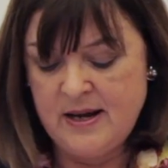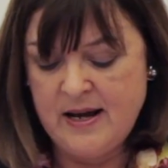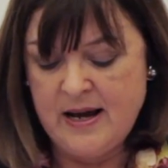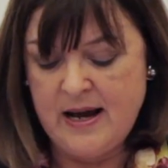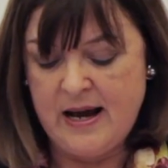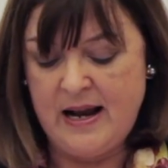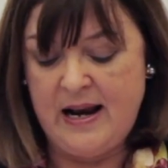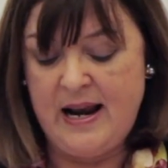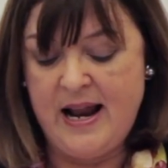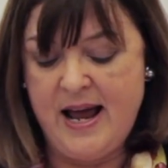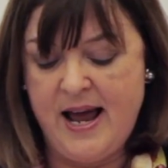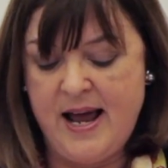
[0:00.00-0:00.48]

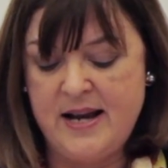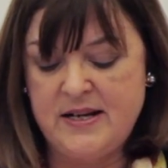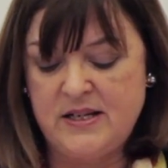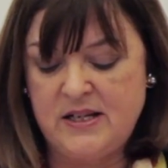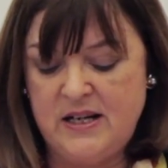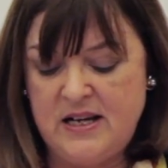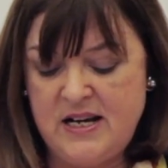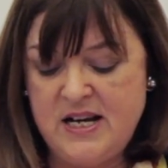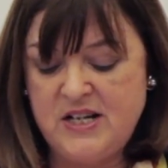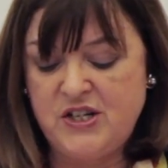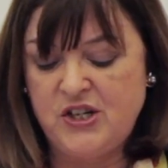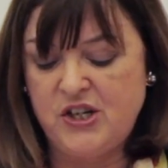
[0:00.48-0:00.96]
a land
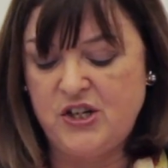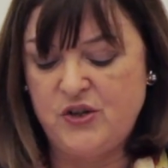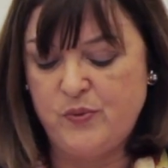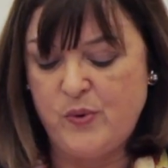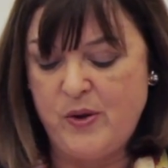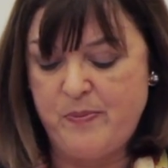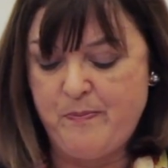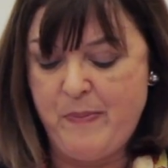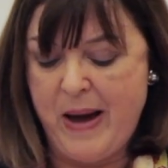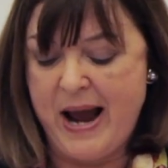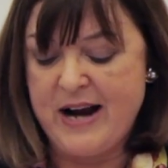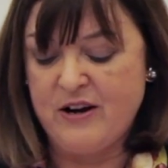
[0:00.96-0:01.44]
littered
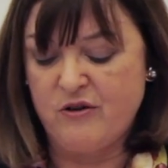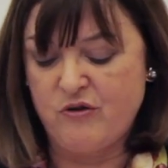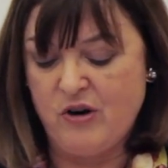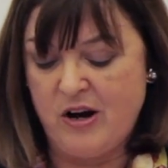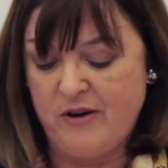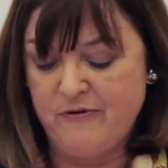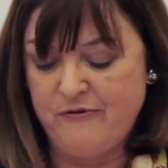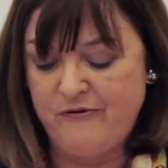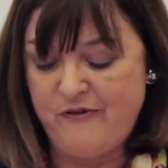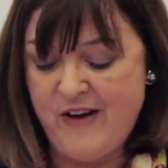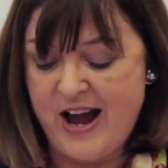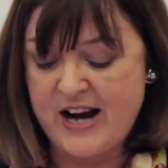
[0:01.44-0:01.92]
with
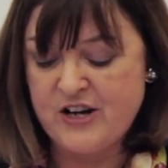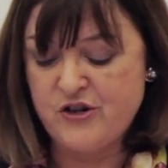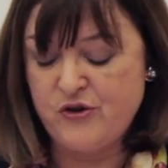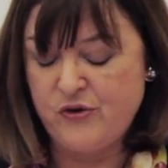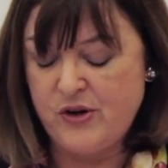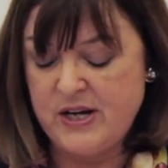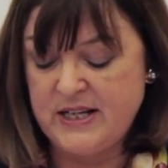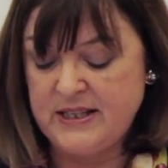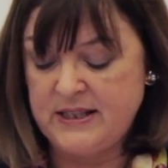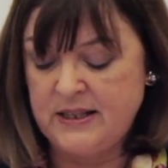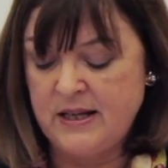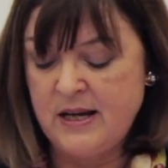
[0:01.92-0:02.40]
bankrupt
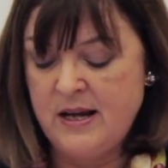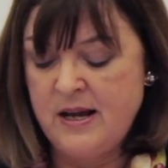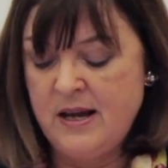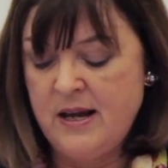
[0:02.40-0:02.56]
factories,